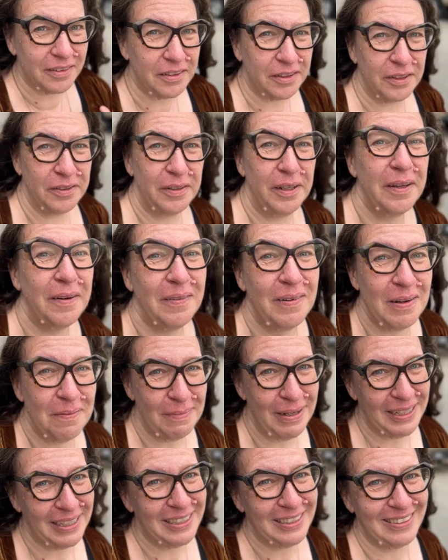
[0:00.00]
To the
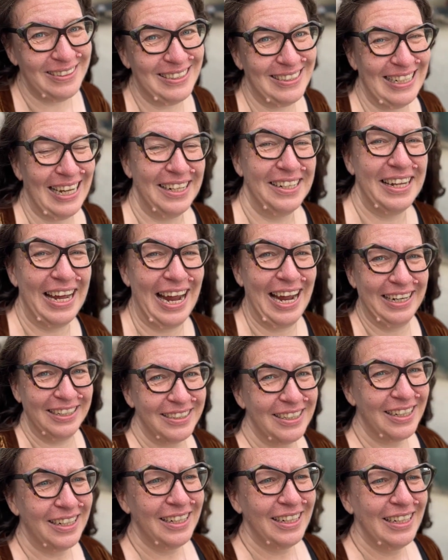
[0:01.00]
woman who said that,
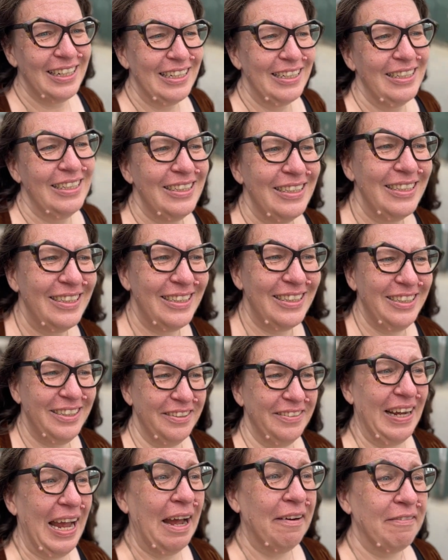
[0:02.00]
should
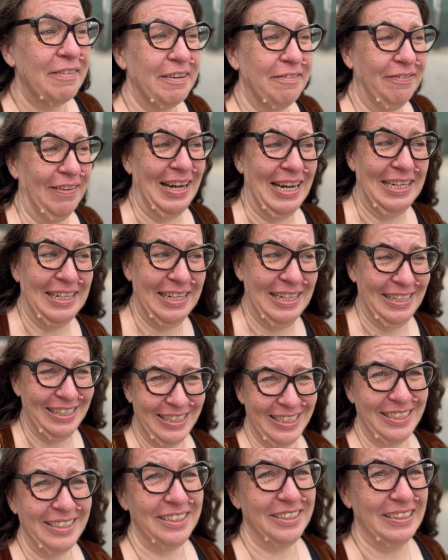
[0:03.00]
you ever find
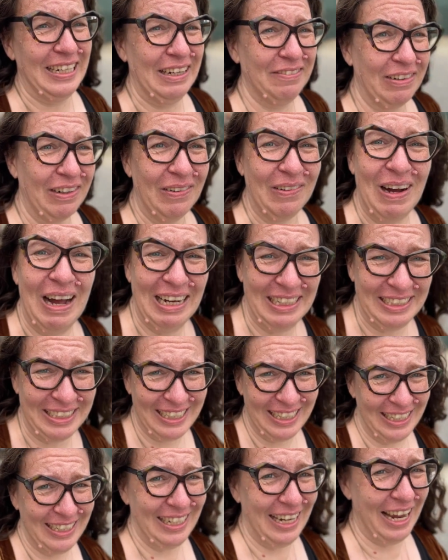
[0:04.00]
this, should you ever watch
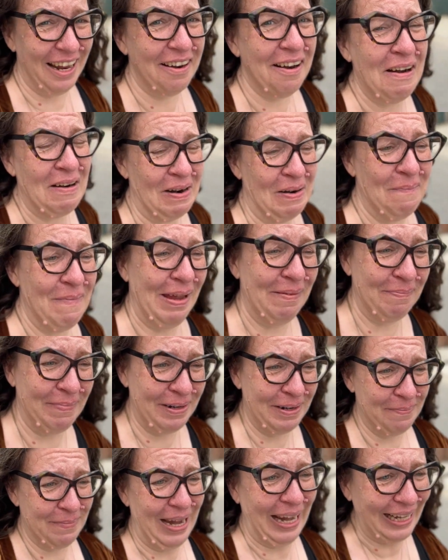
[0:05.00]
it and
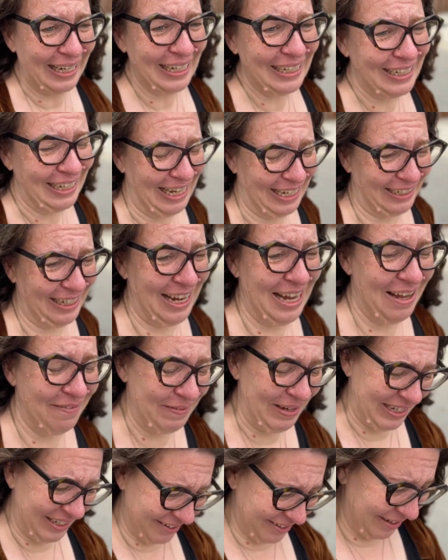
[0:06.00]
remember making that
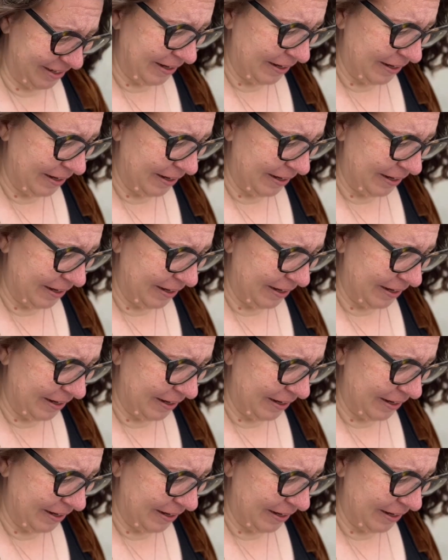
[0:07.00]
comment,